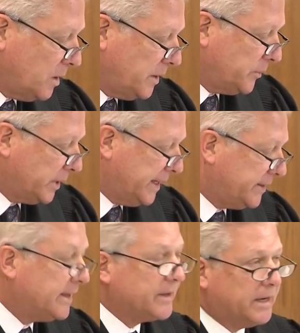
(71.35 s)
And really, at
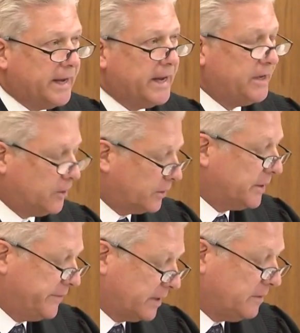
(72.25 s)
the end of the day, you're
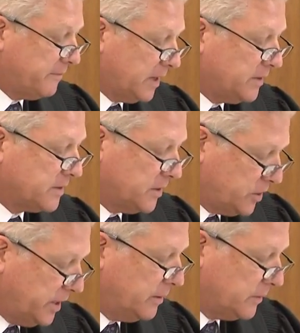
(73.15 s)
convicted felons and
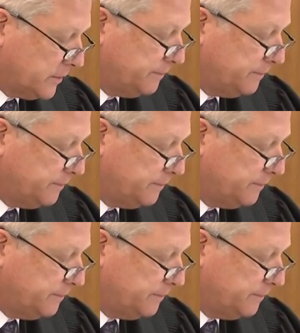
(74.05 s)
cheaters.